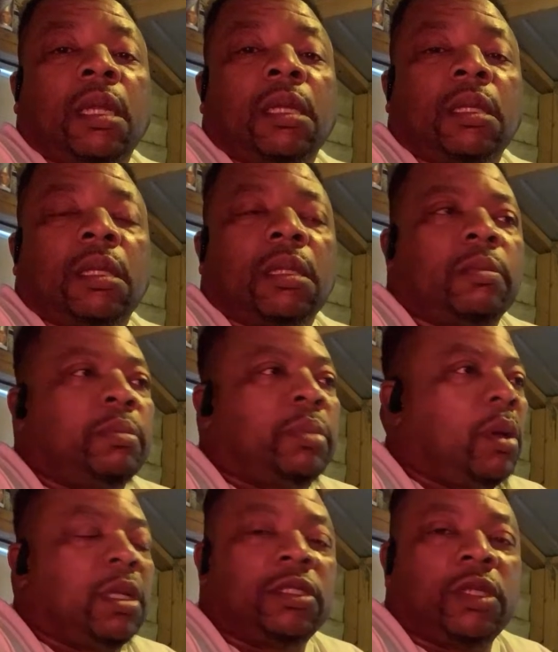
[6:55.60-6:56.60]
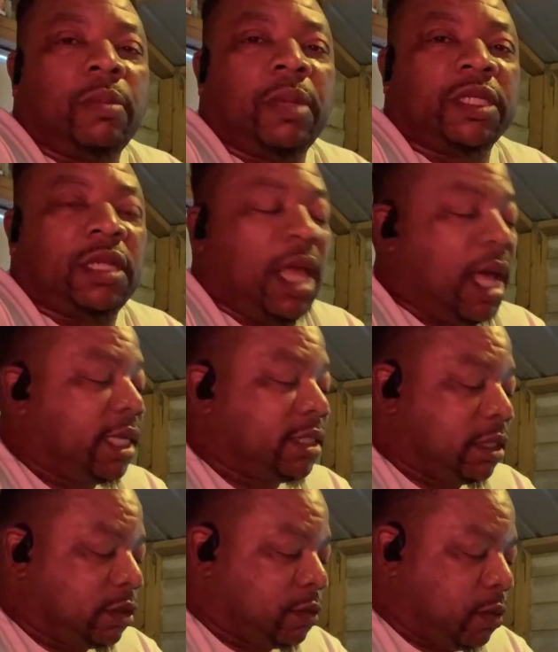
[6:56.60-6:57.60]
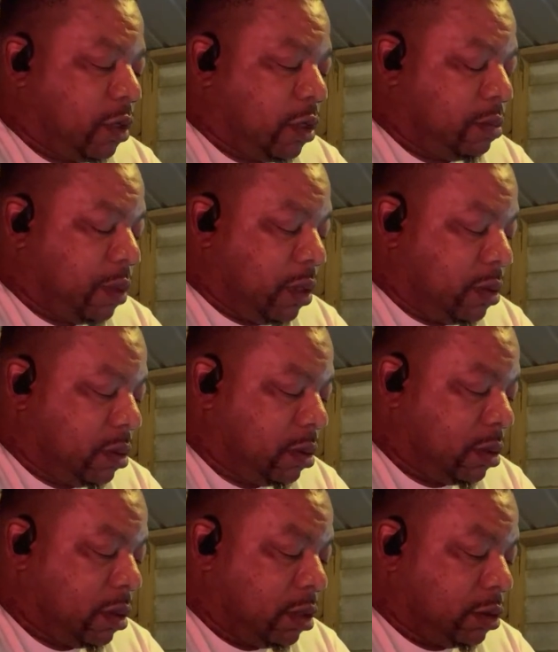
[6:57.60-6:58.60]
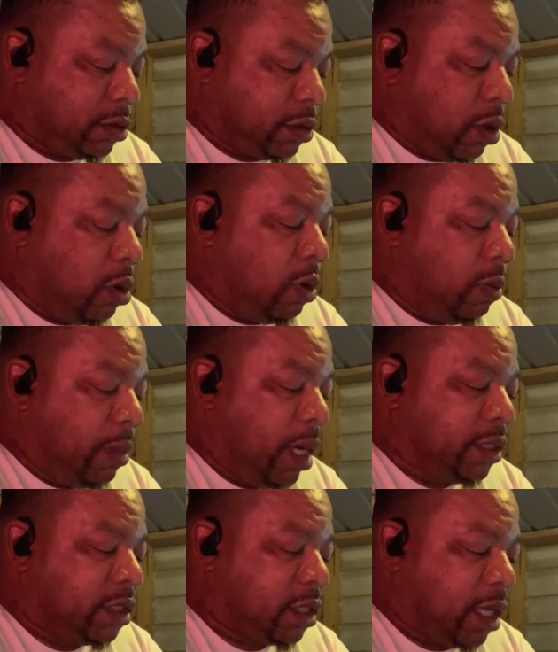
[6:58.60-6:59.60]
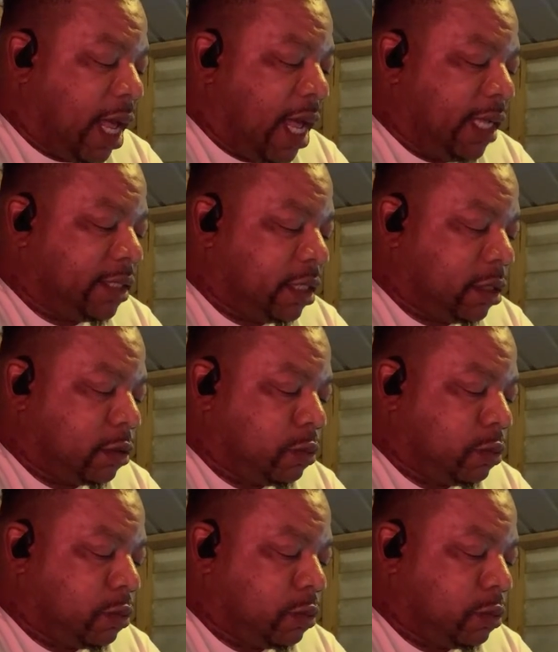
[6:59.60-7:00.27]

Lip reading: Bro, there's so much lies in this world, bro. So much lies in this